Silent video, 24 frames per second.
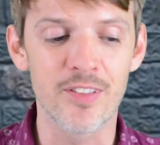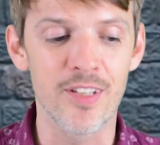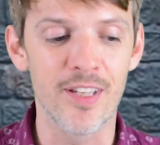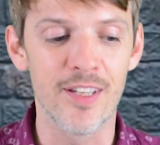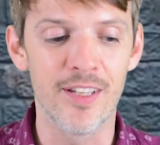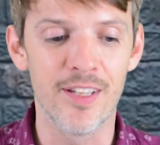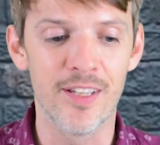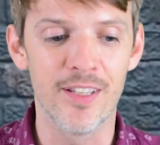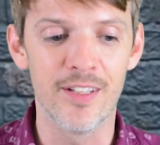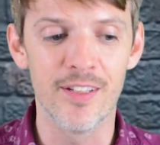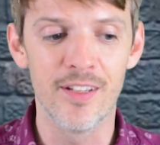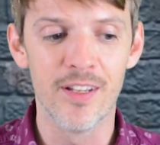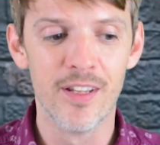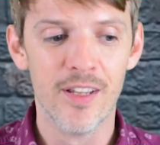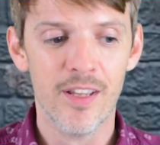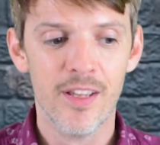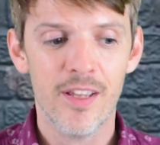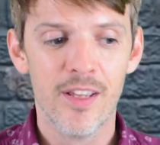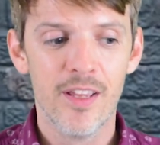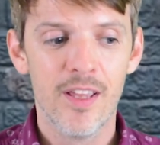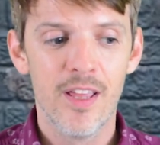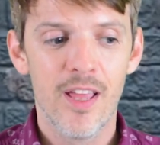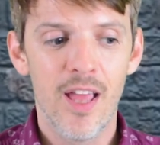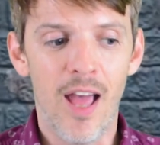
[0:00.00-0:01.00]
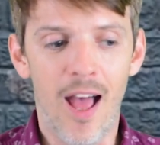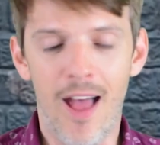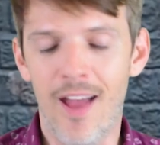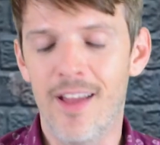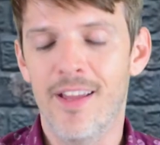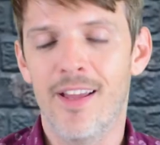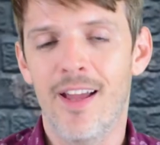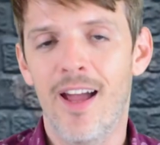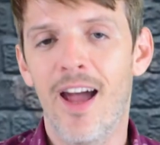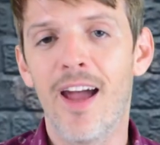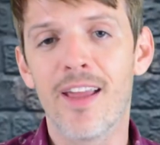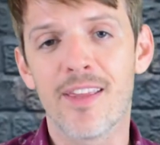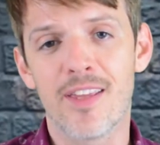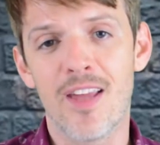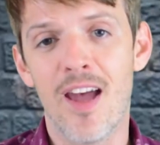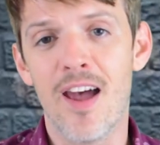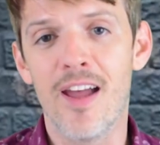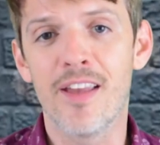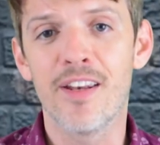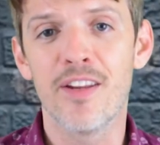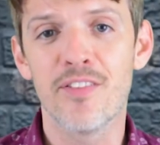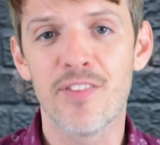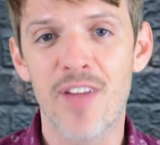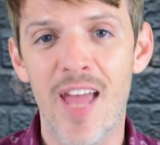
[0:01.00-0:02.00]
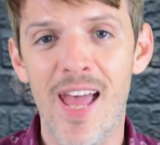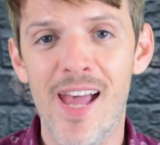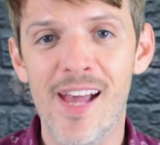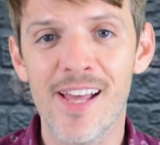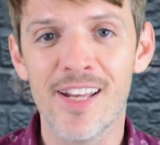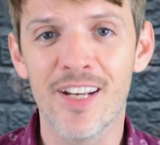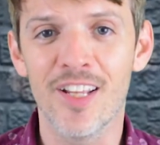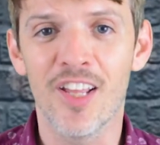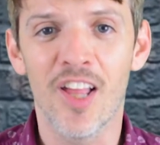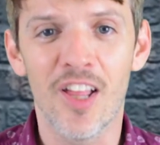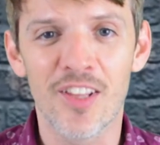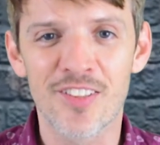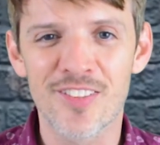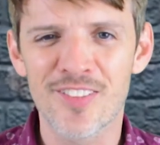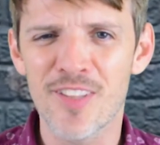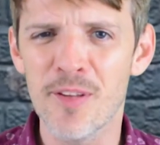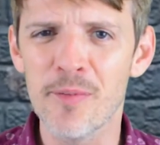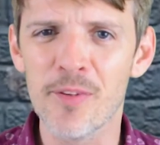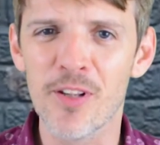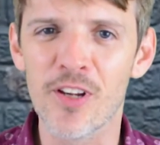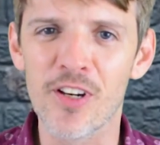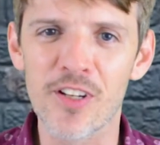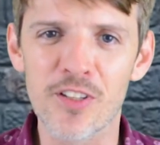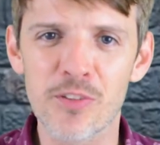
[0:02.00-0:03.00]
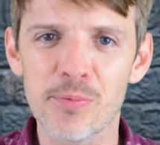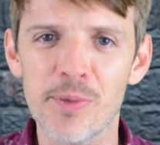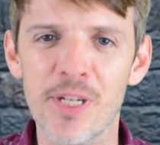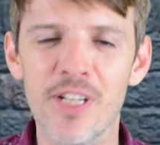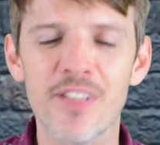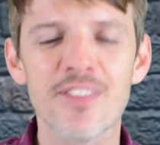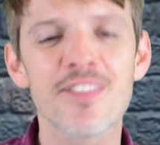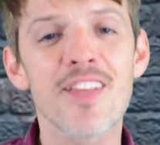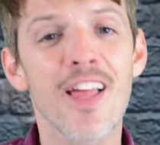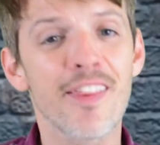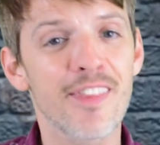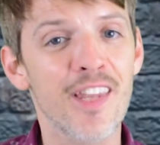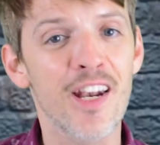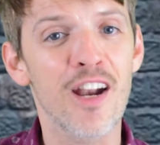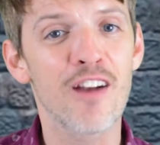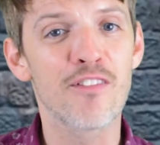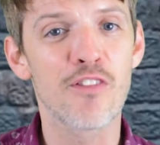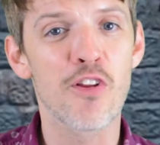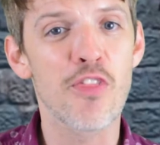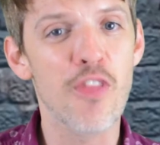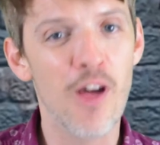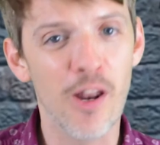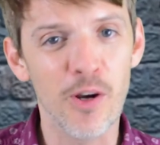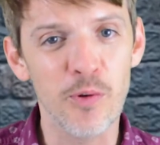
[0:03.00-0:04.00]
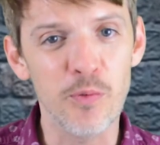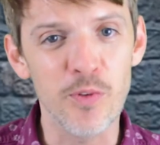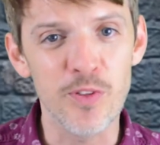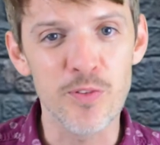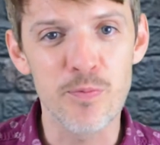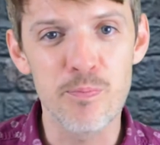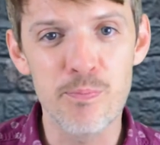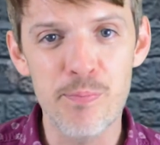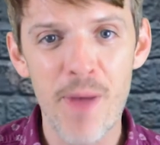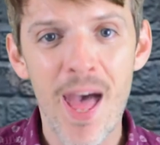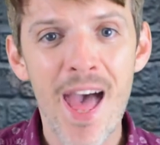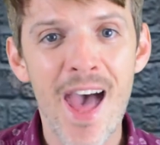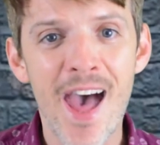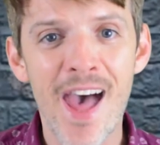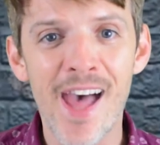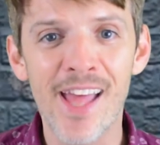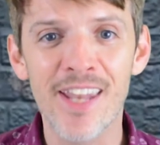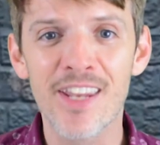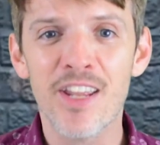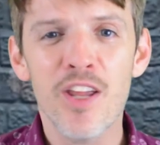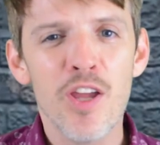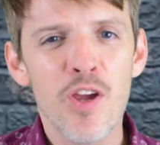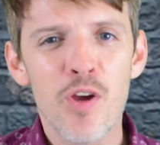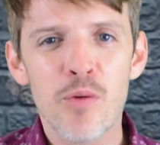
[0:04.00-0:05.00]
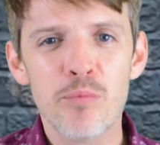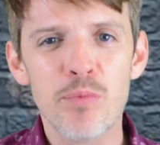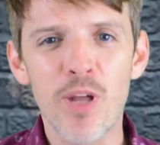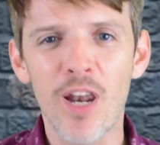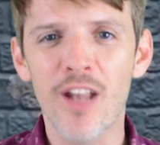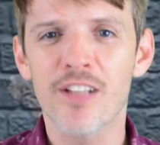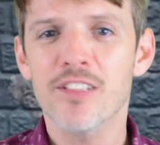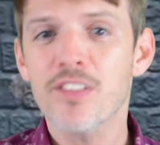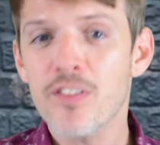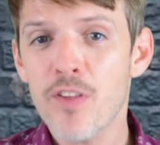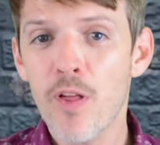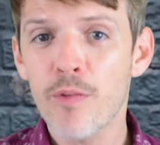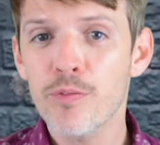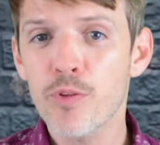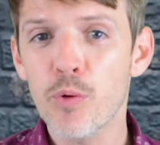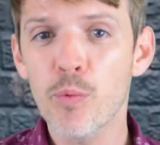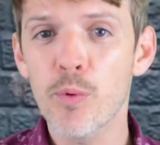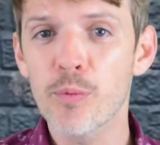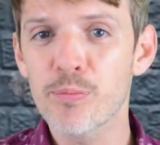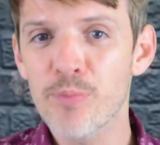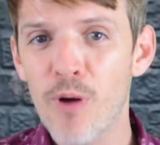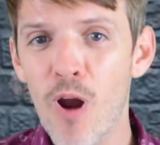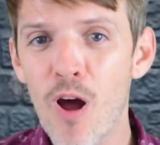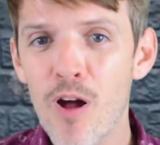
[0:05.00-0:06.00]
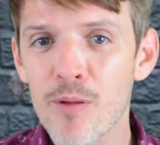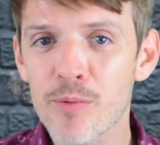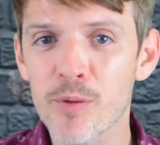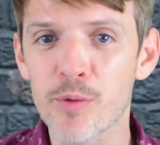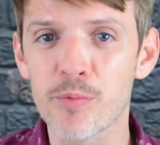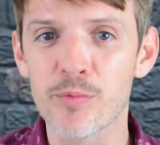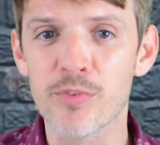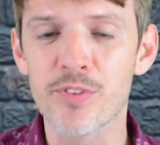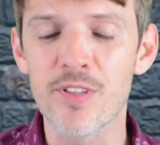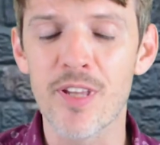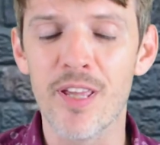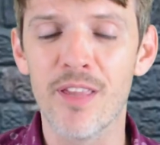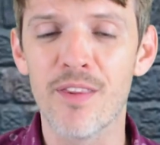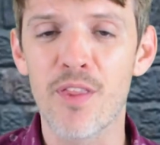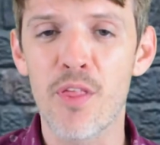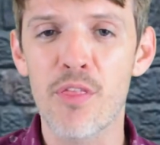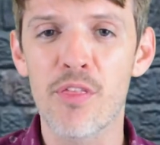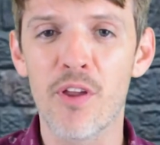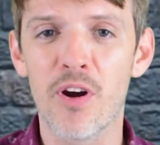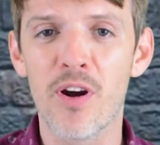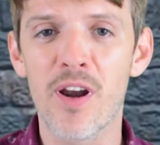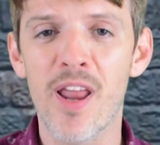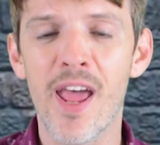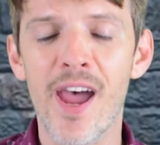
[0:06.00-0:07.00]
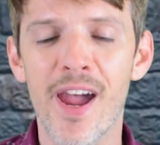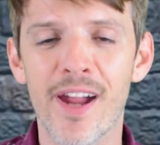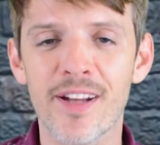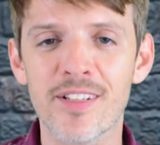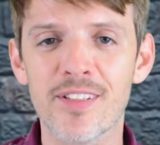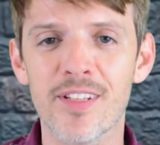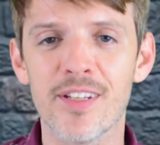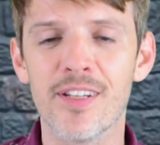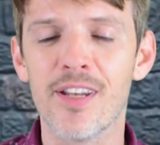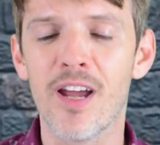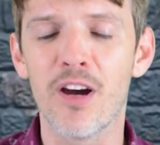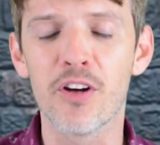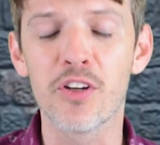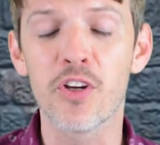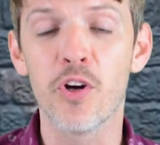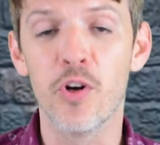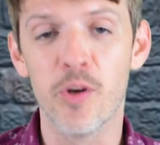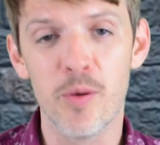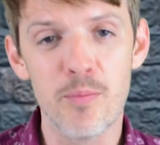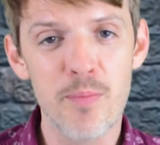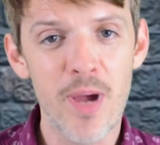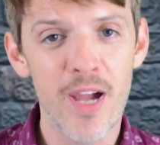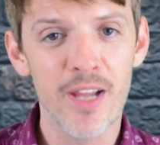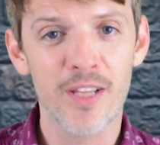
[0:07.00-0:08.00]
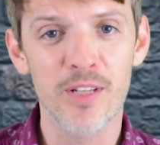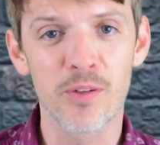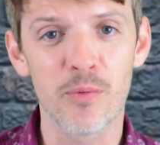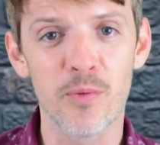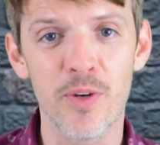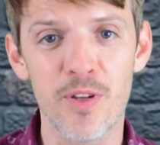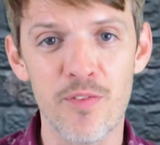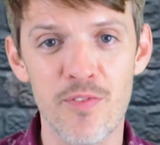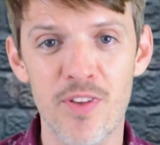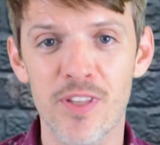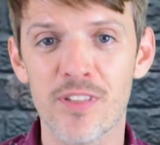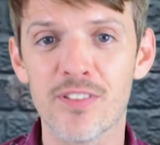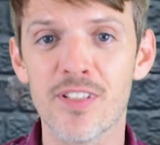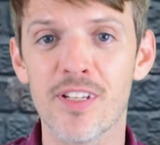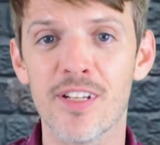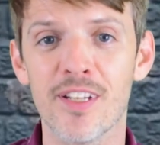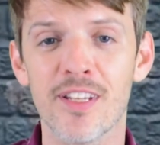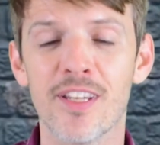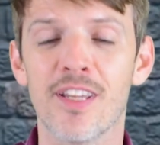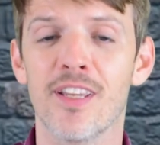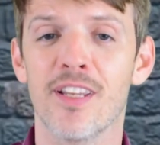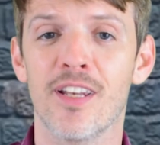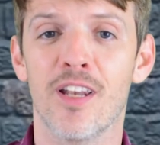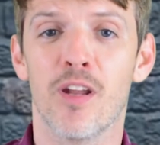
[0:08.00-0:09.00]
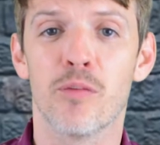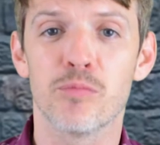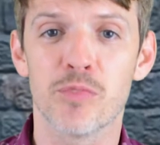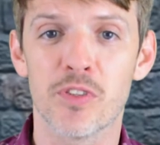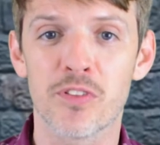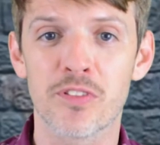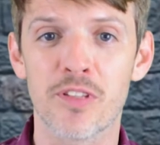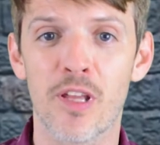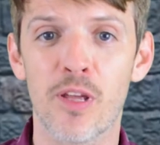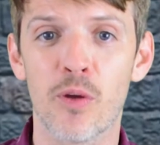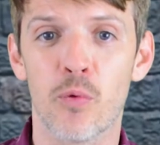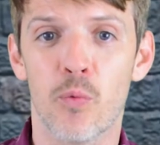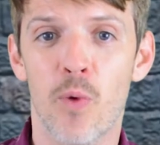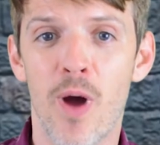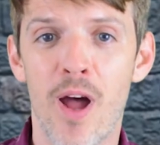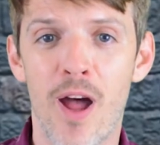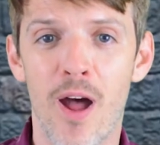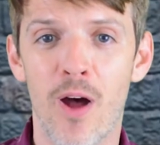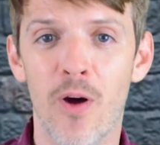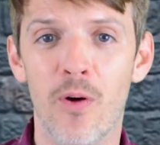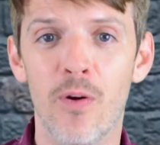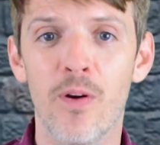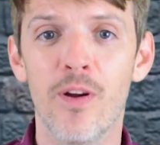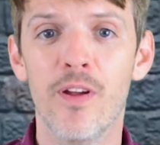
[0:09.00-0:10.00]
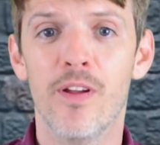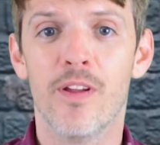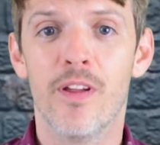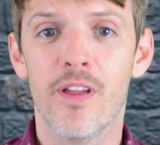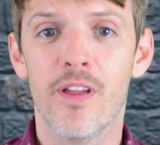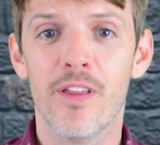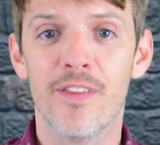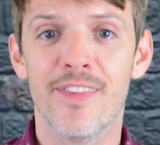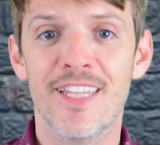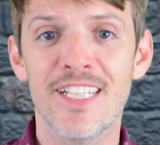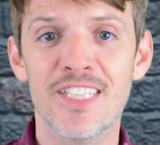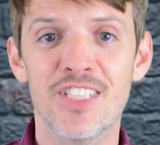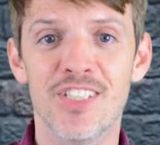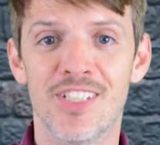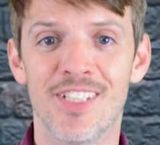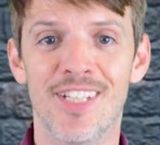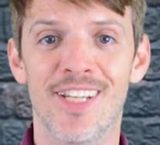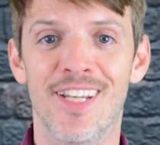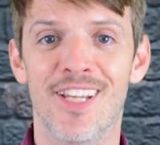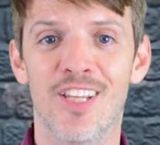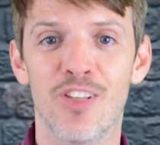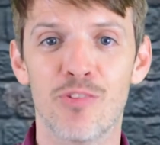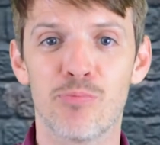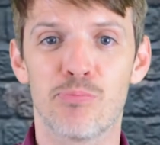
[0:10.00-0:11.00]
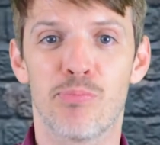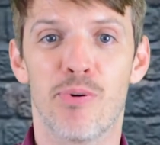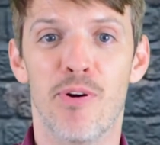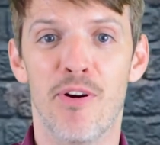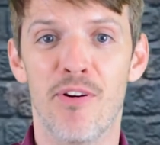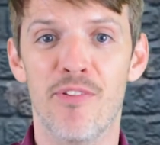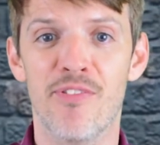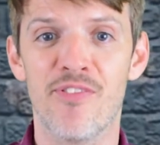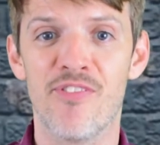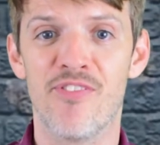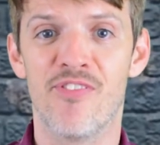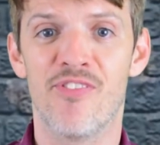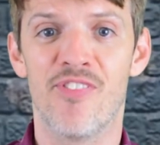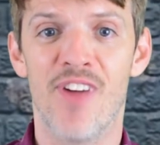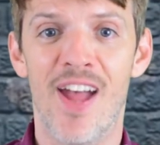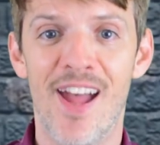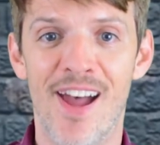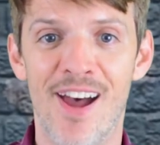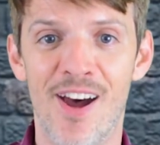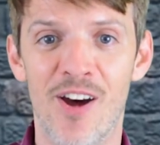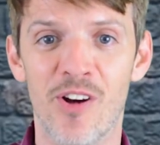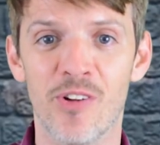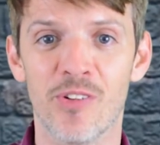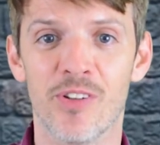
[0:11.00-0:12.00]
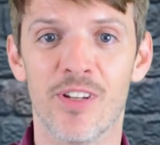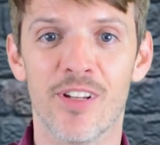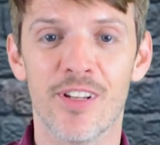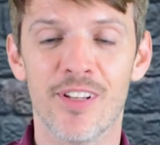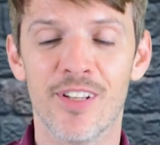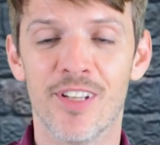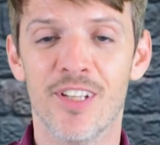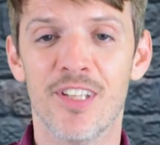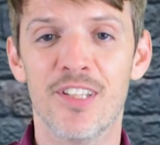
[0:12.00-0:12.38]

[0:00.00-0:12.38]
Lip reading: And I kind of had a similar experience. Not that I ever thought it was bad, but I just thought there were problems in the third act. And now going back and revisiting it, and I'm just like, wow, this shit is profound.